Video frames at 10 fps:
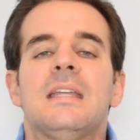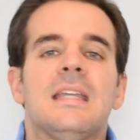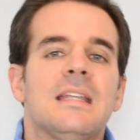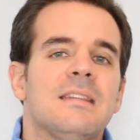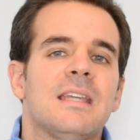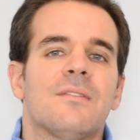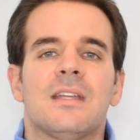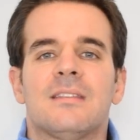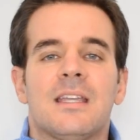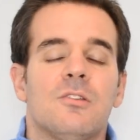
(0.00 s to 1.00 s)
in the
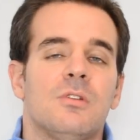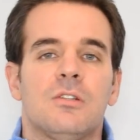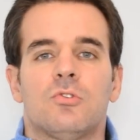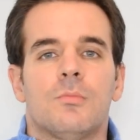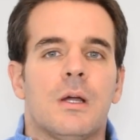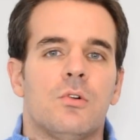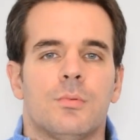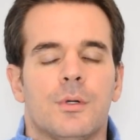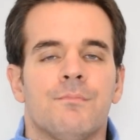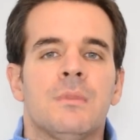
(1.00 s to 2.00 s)
event that you need to
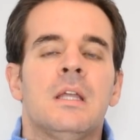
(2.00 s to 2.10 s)
maneuver.